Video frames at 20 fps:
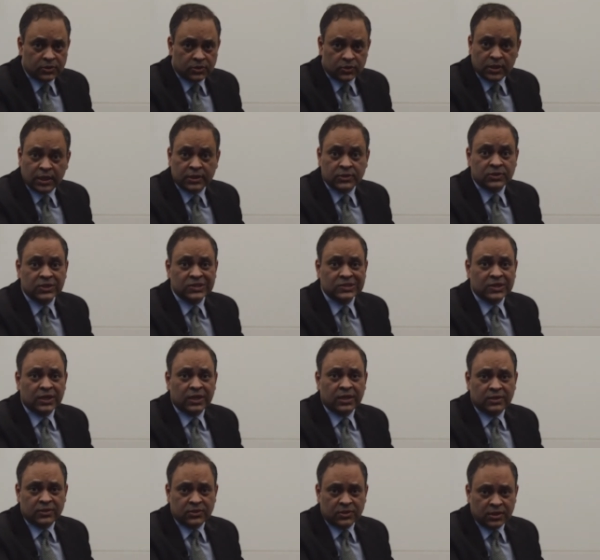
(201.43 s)
So that's the
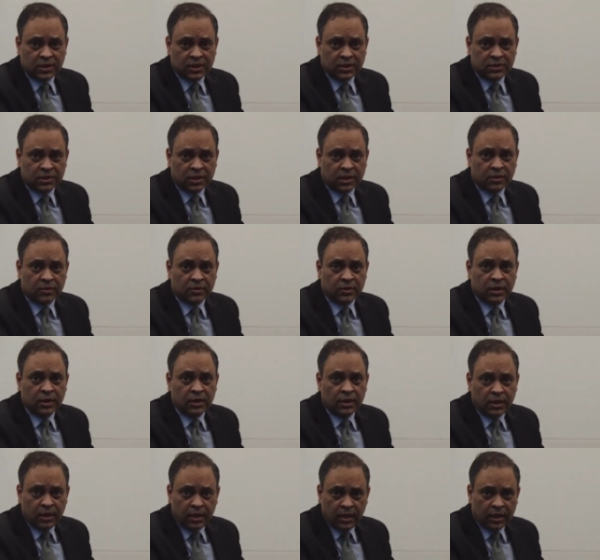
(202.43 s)
second stage around
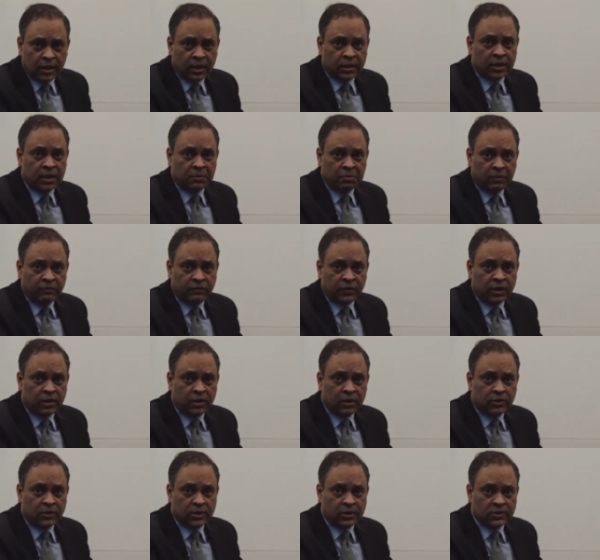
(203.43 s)
AI that we find
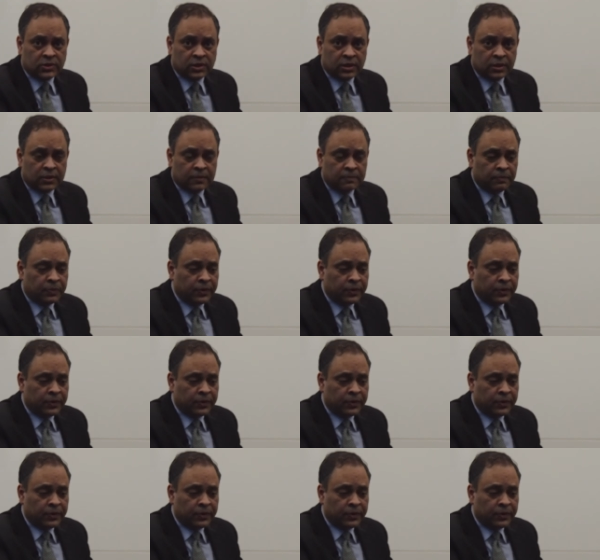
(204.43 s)
interesting.